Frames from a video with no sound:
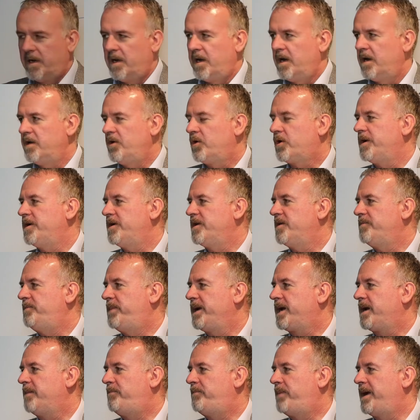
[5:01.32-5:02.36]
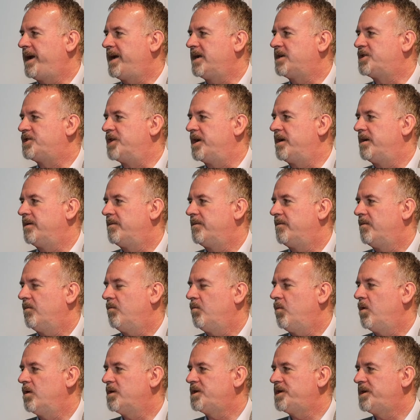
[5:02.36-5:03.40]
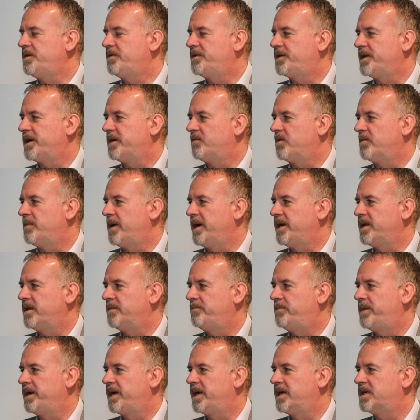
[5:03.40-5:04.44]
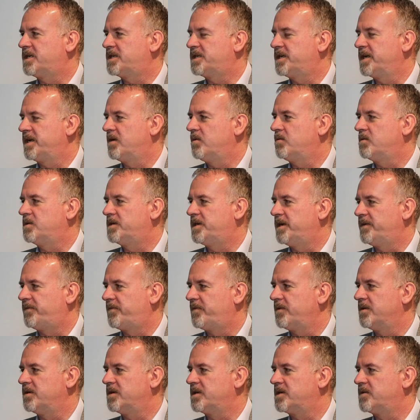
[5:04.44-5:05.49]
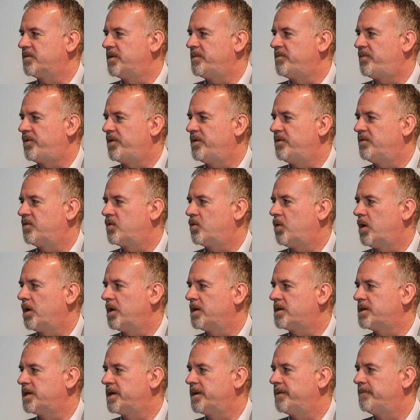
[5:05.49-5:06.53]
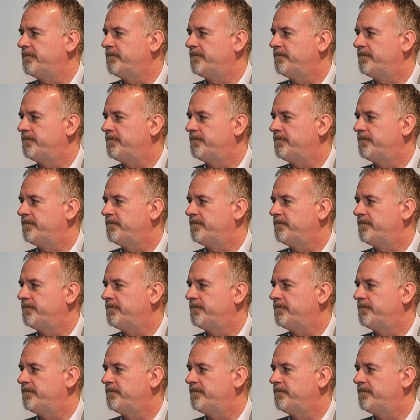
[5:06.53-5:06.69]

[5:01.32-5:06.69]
And looking at the bigger picture, what do you think would make the biggest single difference to improve quality?